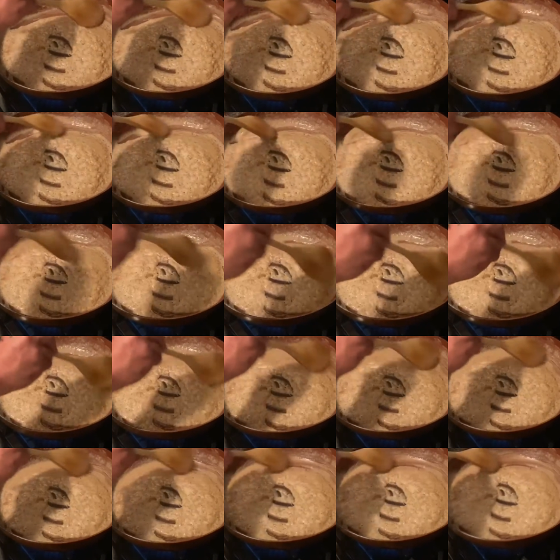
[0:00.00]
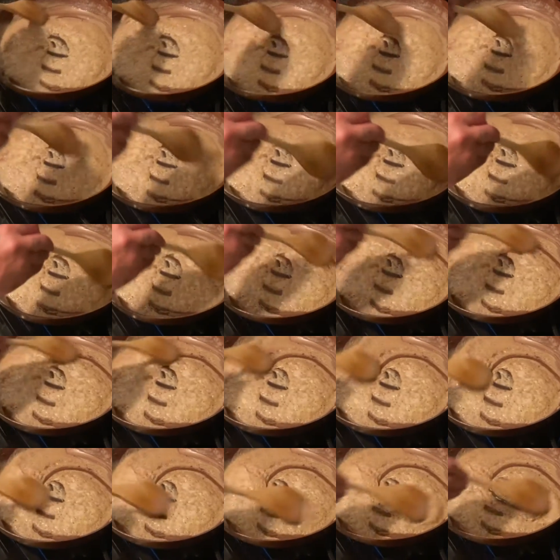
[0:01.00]
You gotta move it, unless
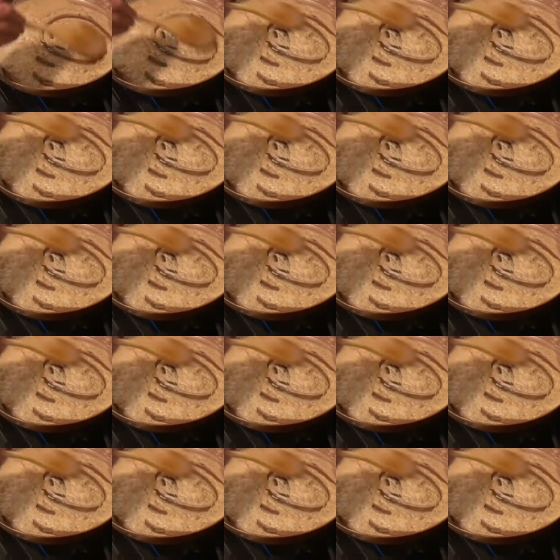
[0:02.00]
you turn